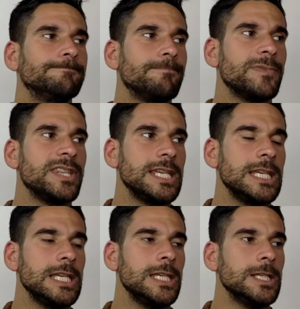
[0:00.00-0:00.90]

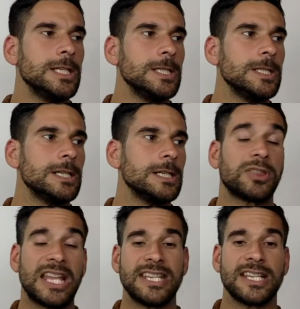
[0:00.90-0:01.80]
the
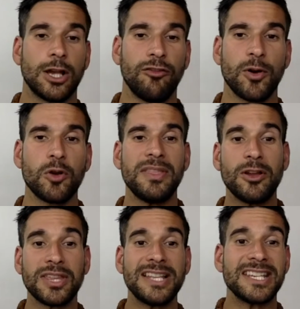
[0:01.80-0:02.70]
authentic self model, but the
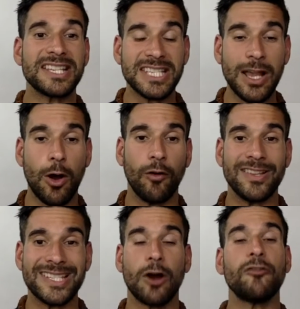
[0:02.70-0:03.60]
authentic self
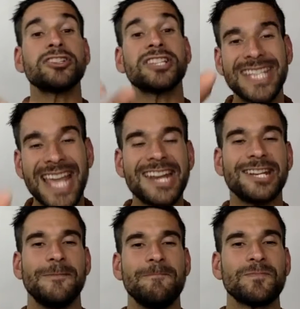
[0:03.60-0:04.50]
itself is a
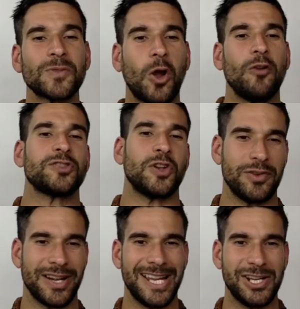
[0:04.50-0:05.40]
tenet of
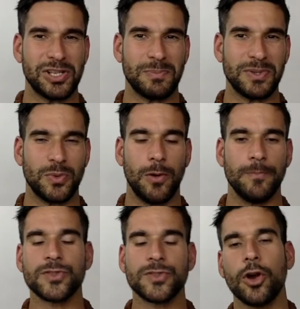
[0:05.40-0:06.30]
sovereign leadership as well.
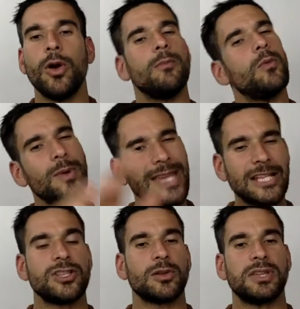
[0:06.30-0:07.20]
So, and when we
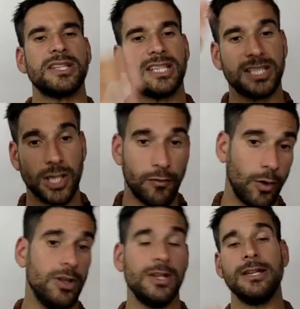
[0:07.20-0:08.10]
get to the authentic self,
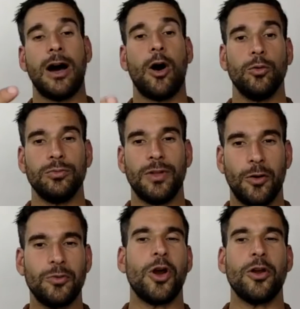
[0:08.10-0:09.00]

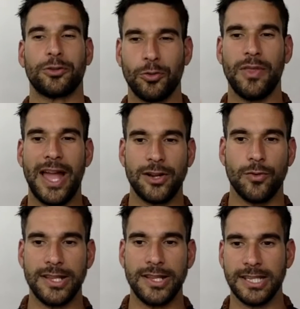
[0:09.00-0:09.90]
I'll go through all that in
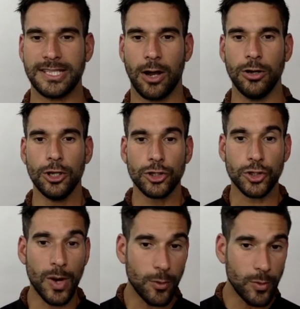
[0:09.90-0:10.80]
great detail. So
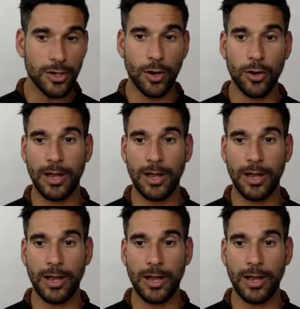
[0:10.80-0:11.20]
where the window